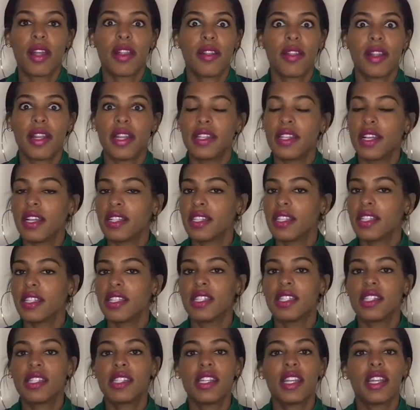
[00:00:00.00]
It doesn't
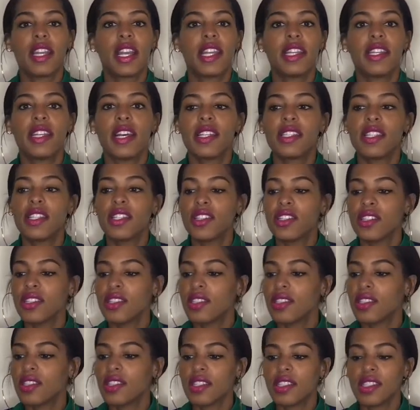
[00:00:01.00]

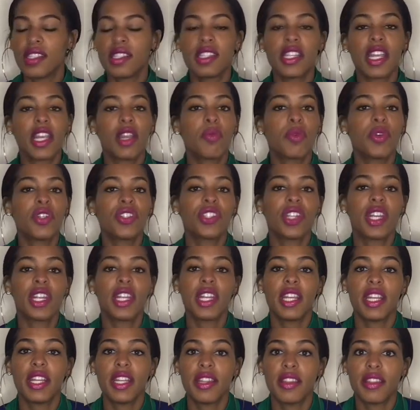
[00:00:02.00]
distinguish
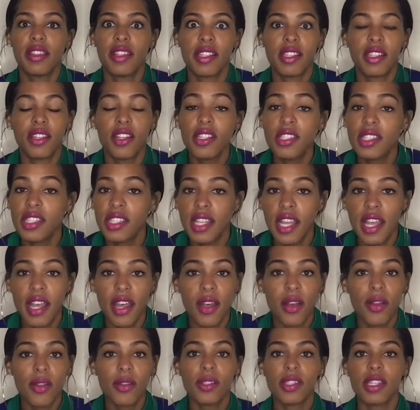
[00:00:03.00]
any the good cells.